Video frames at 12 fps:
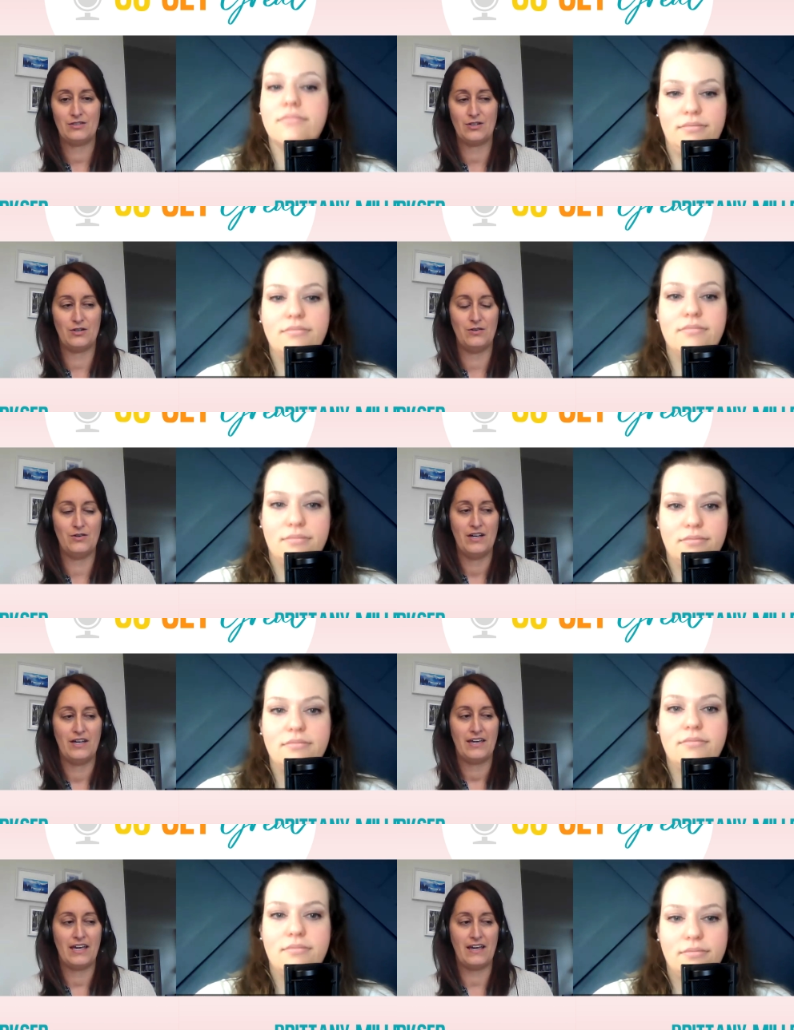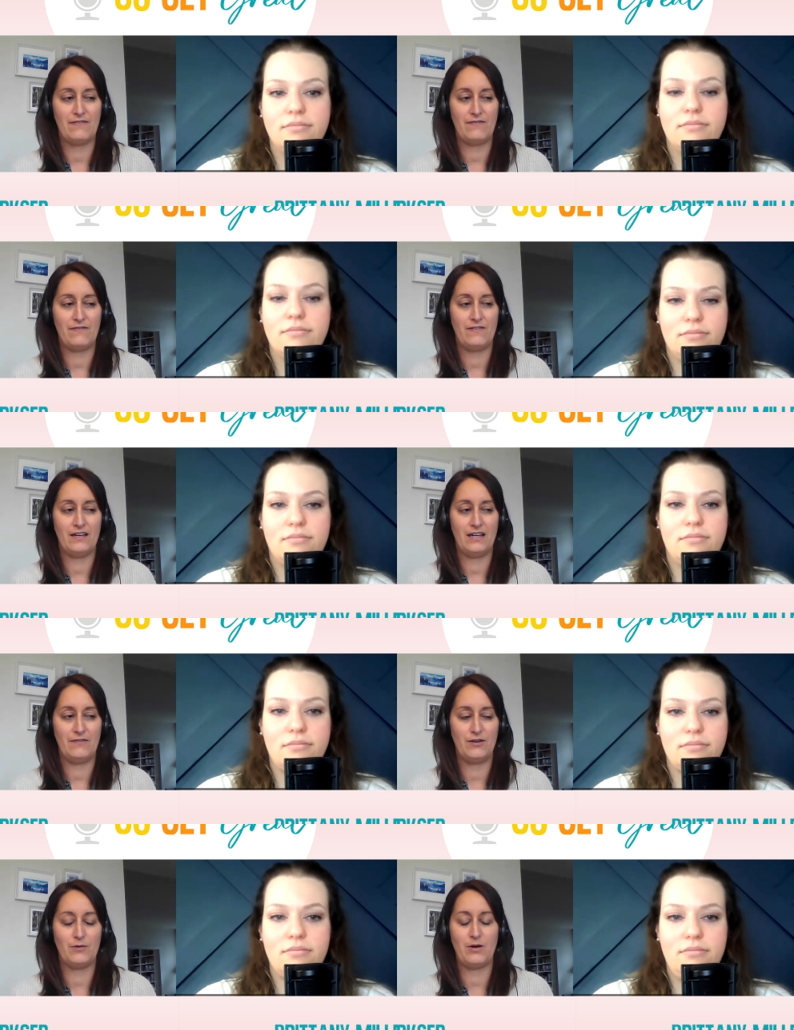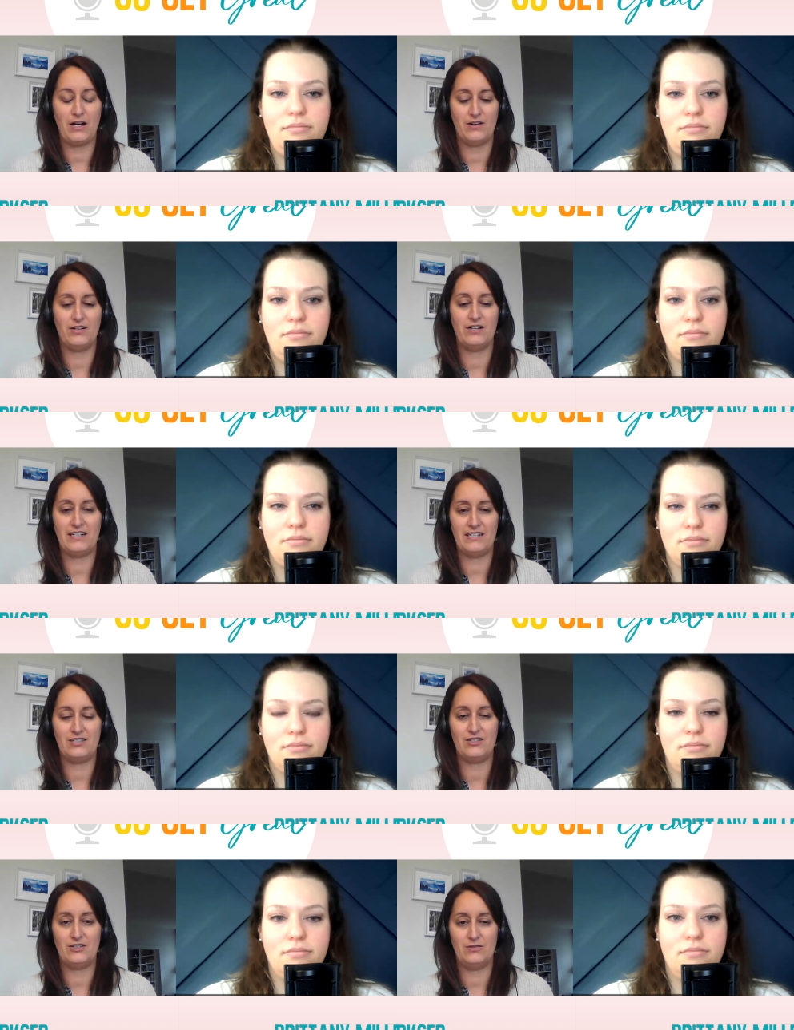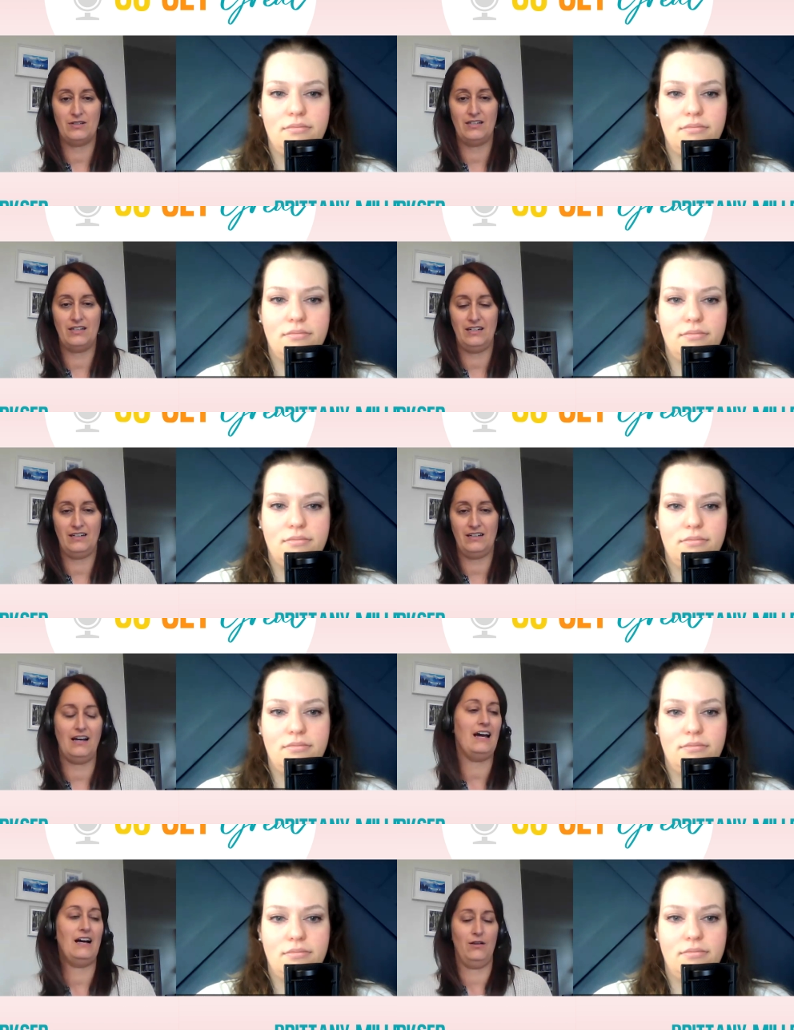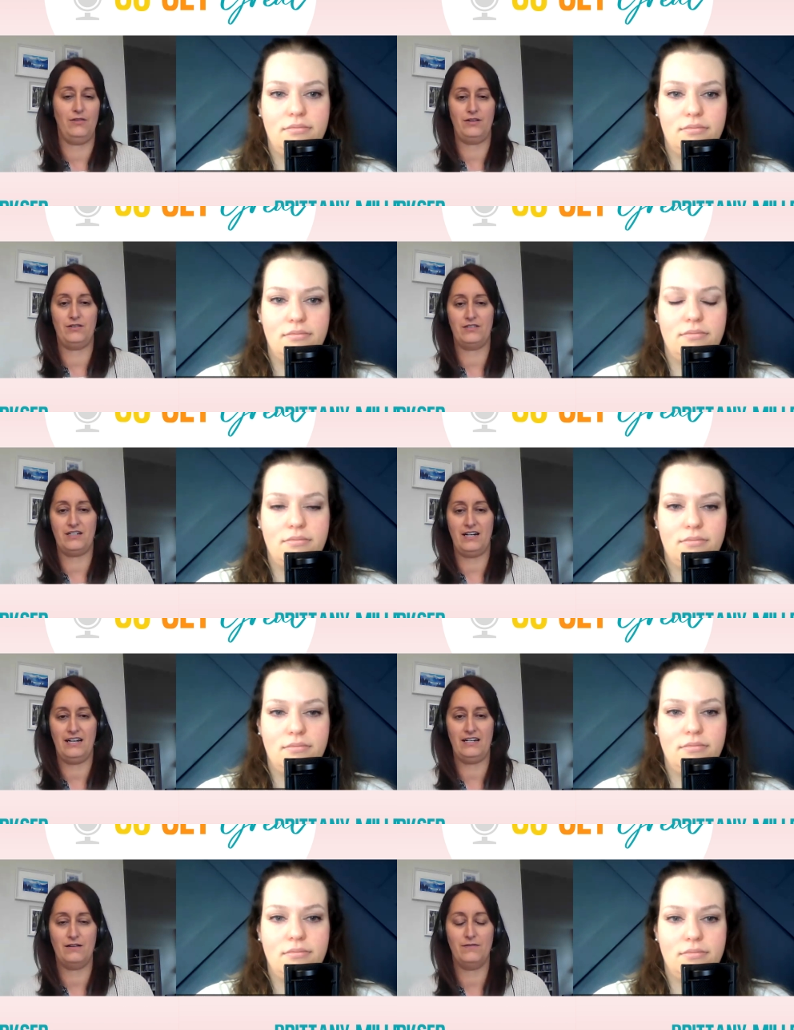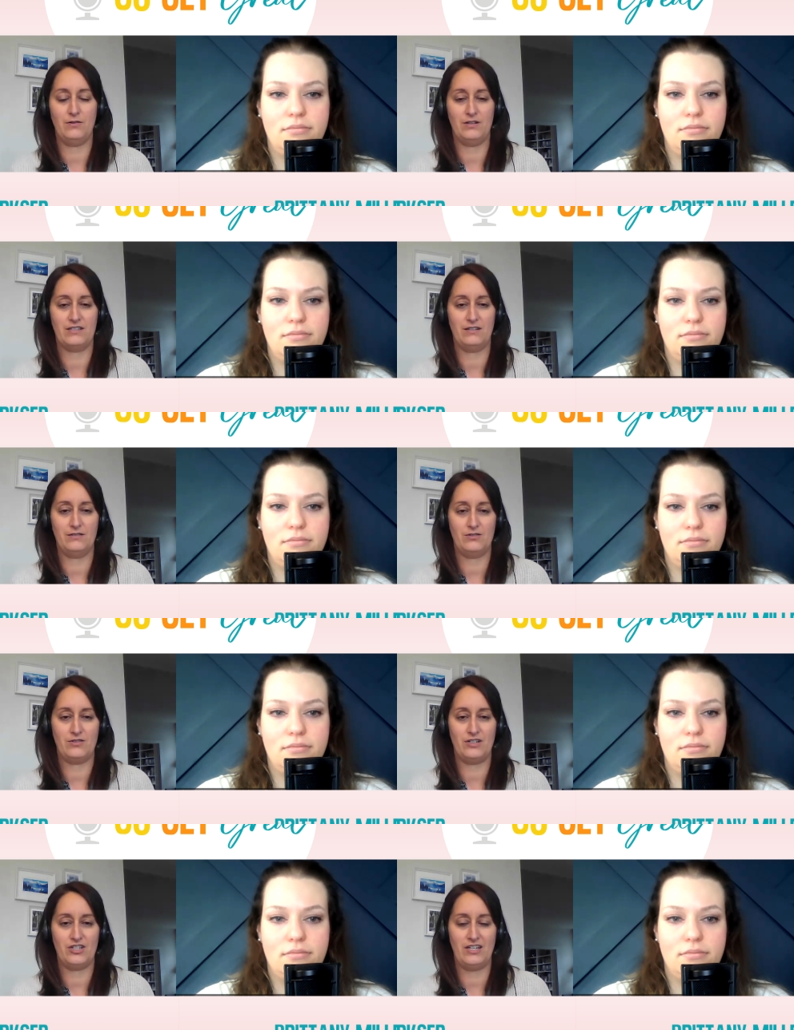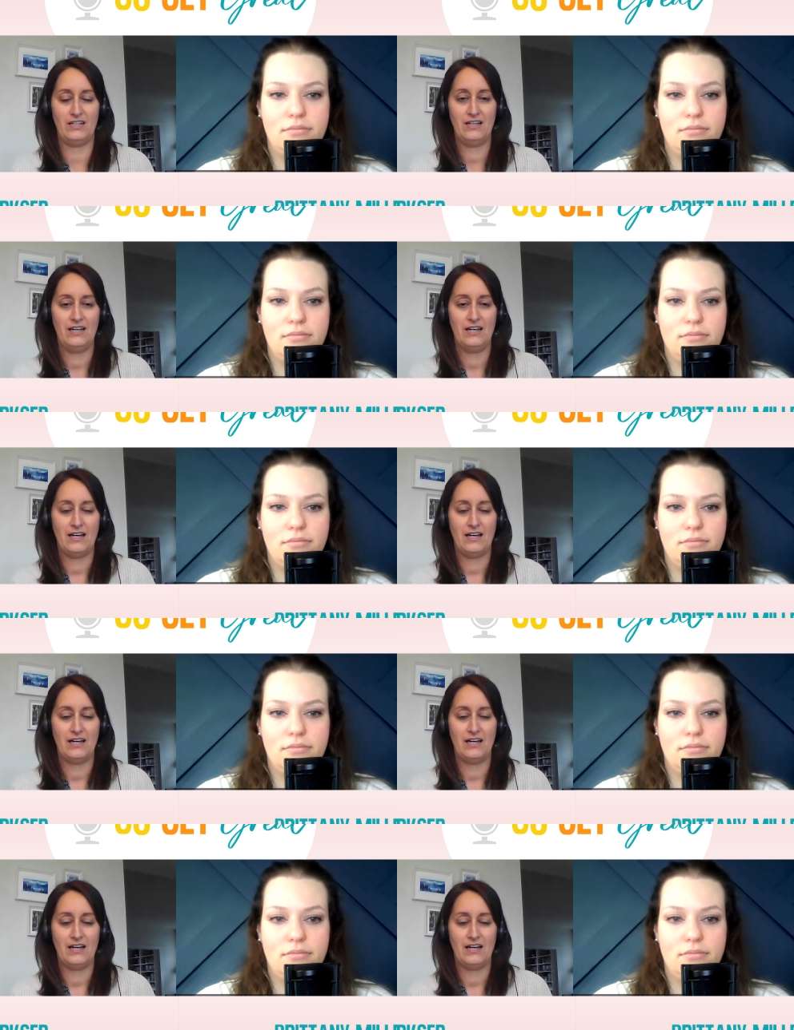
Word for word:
Speaker 1: So if your priority is to eat a healthier diet and focus on nutrition,